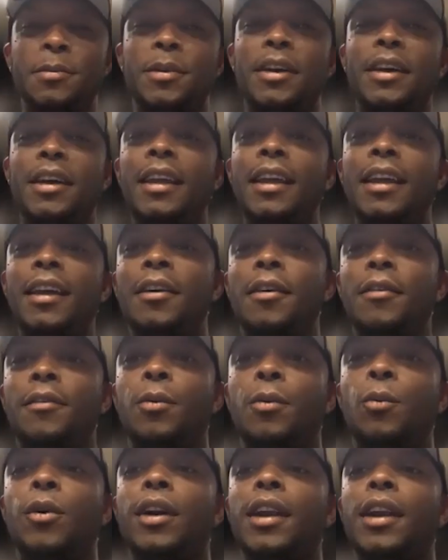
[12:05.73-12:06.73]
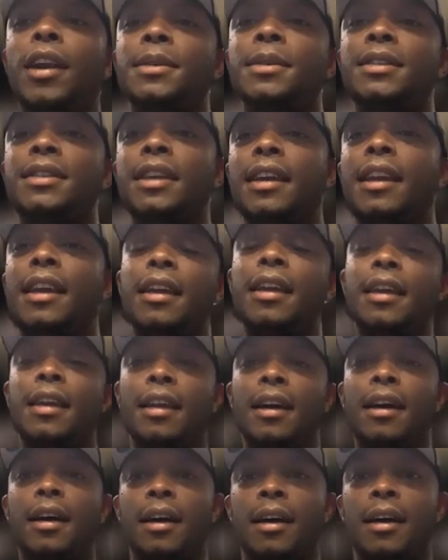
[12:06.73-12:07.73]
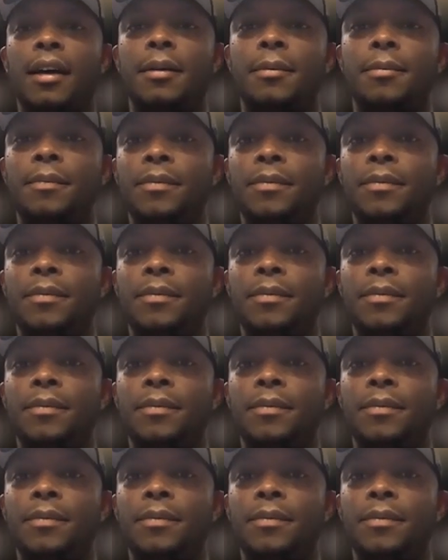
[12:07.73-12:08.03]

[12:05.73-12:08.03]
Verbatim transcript: but from what I'm seeing, uh,